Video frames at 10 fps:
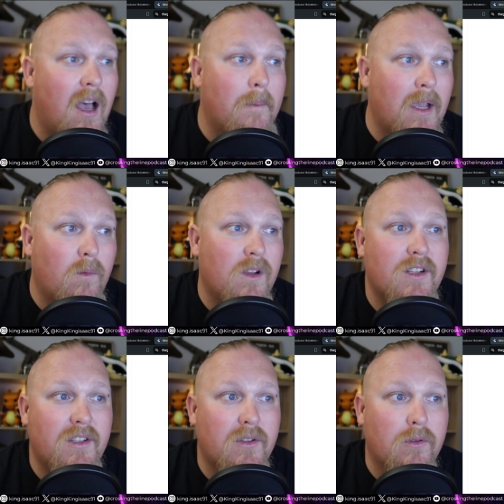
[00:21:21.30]
I mean, we
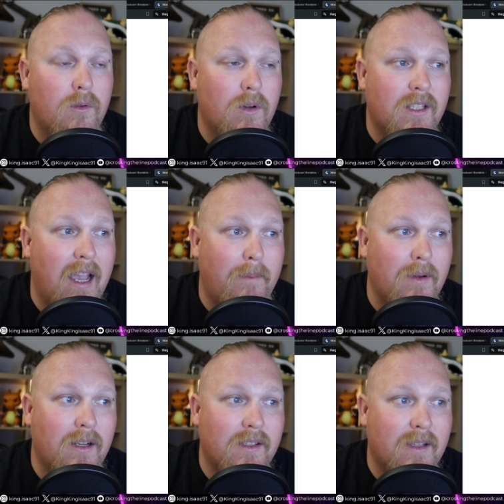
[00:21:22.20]
just saw what's
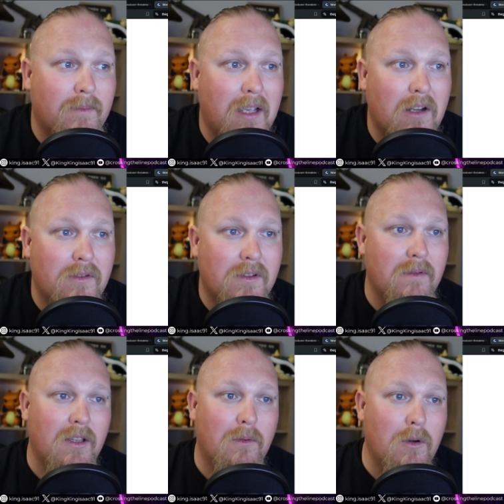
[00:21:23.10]
happened in some countries
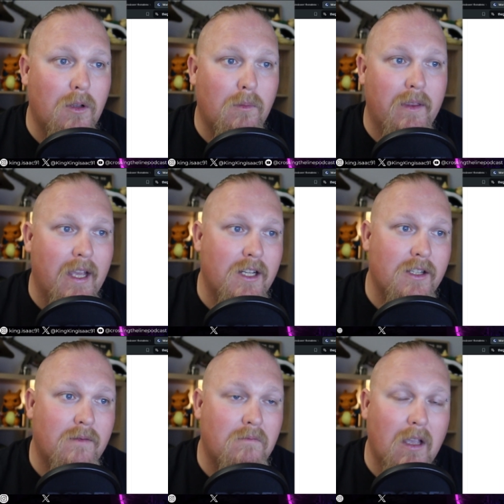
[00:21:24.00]
around the world where they
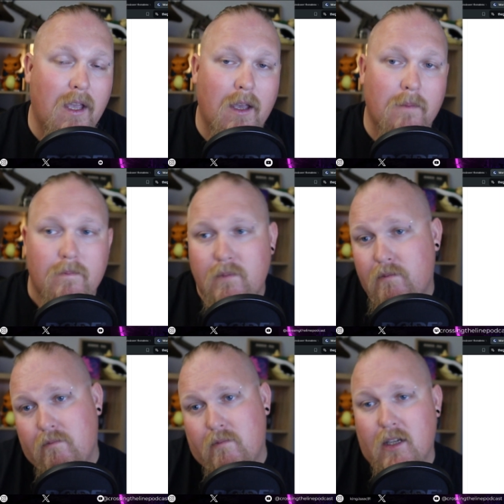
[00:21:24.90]
just
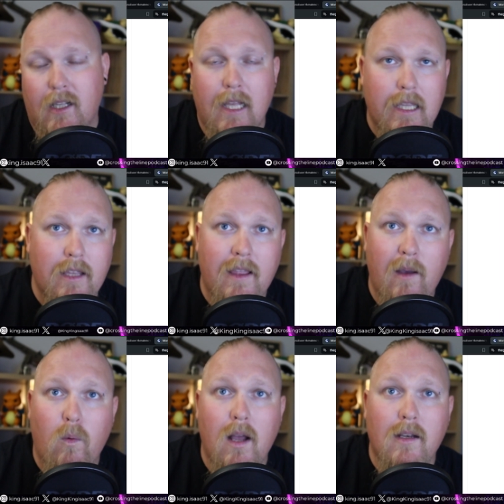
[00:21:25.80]
declare that
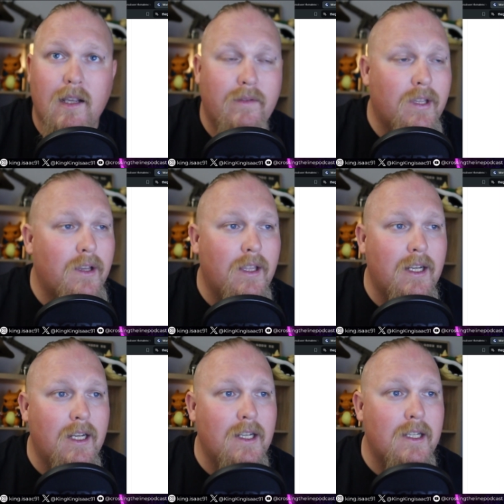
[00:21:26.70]
they won, even though they
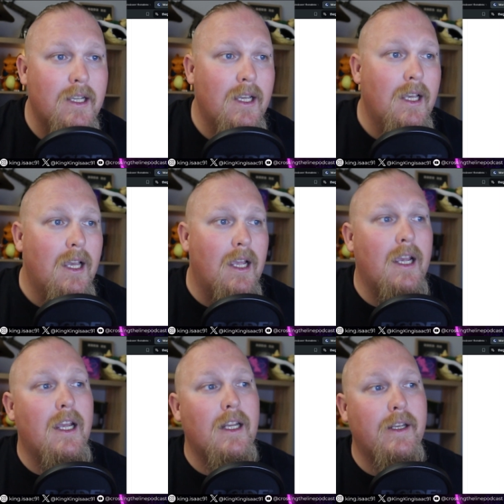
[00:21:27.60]
didn't.
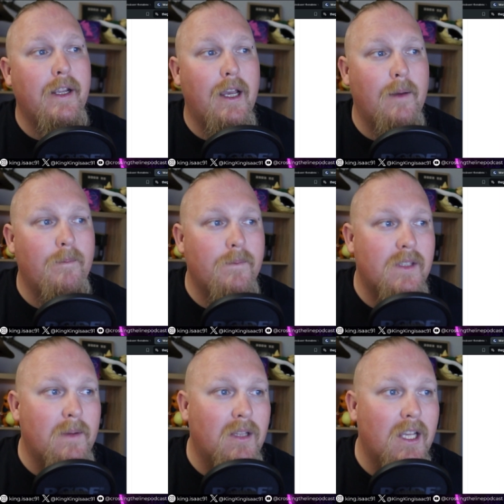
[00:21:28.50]
And
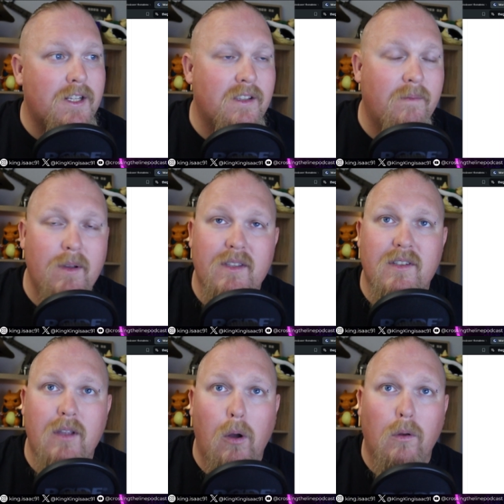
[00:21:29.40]
some elections have been
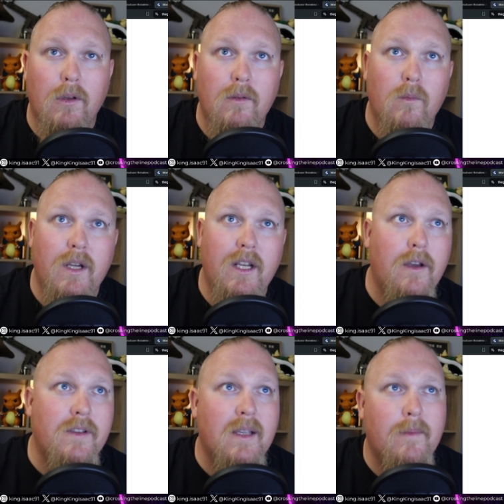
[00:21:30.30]
stolen. We
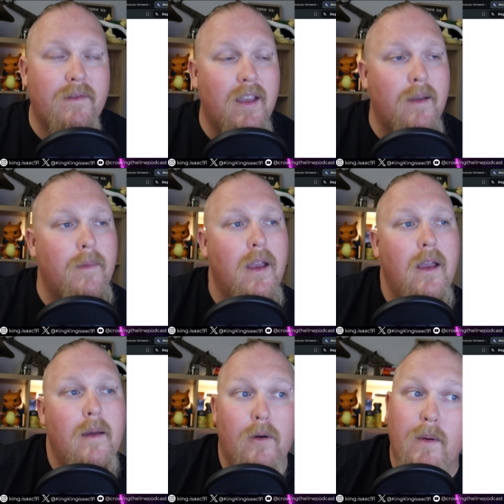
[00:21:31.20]
know some of them,
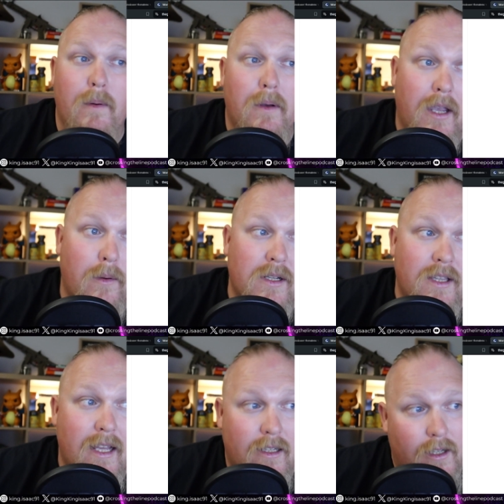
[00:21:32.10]
but we won't go
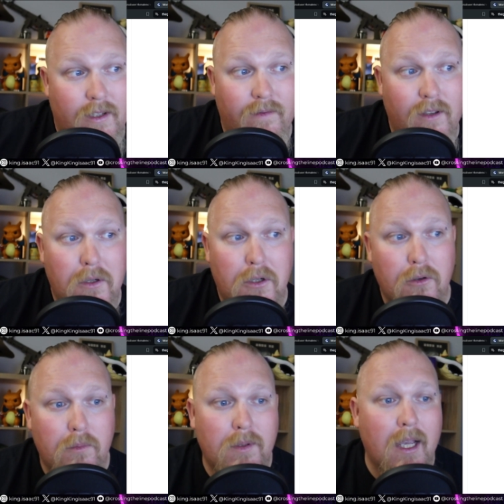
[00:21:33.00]
into that because of
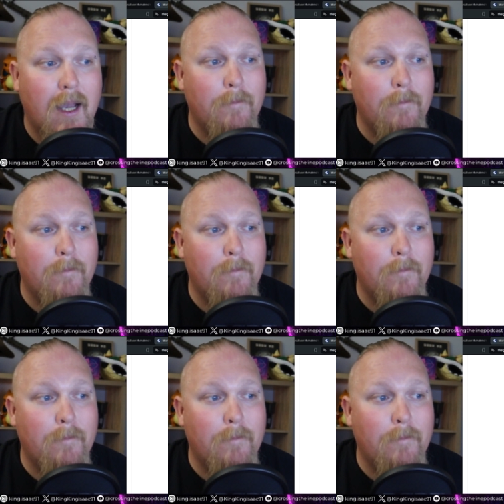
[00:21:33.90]
YouTube's